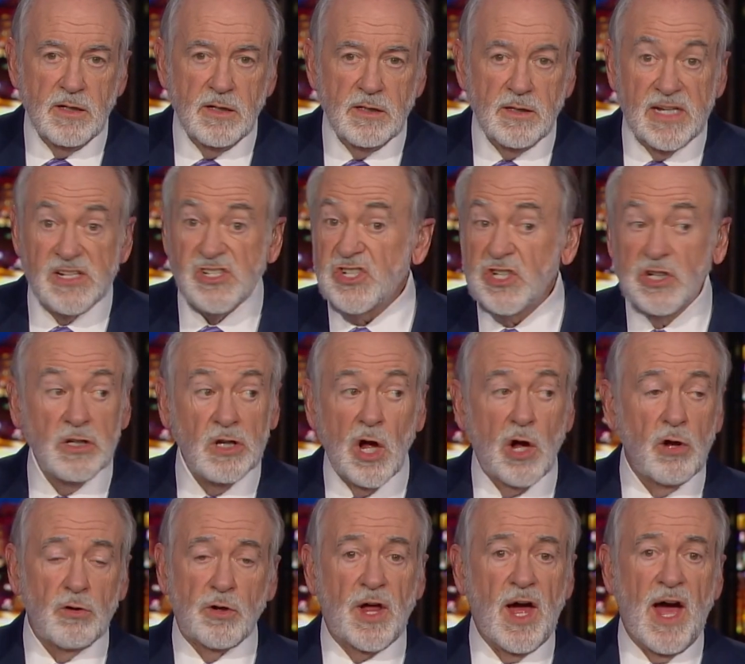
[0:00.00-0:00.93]
They still
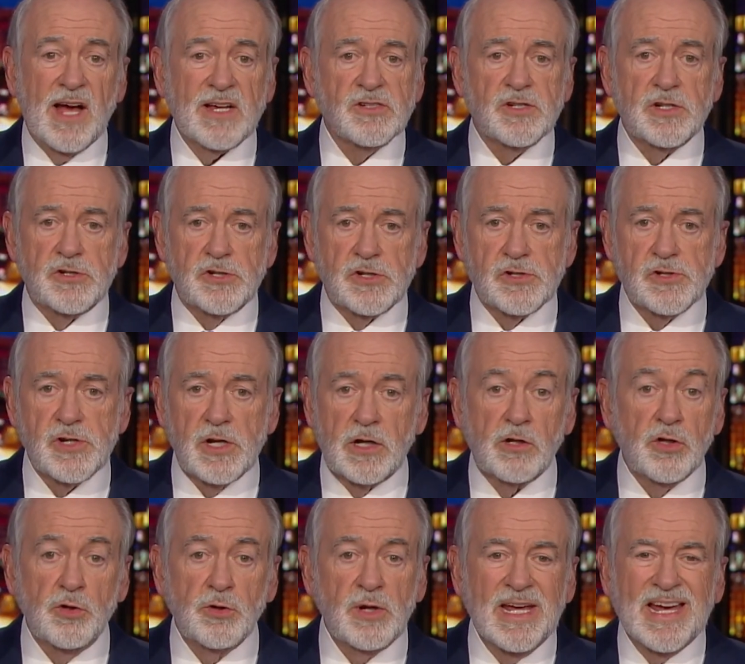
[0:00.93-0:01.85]
hold hostages,
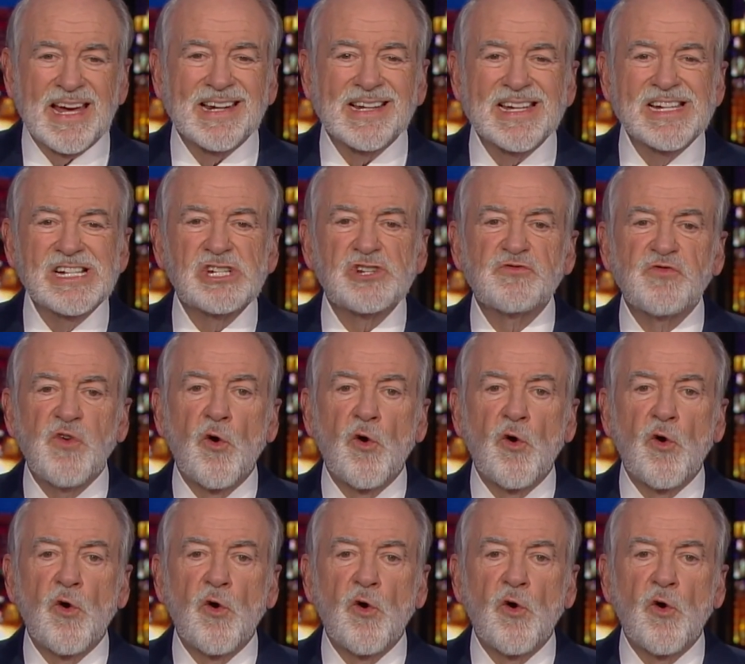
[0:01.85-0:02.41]
including at least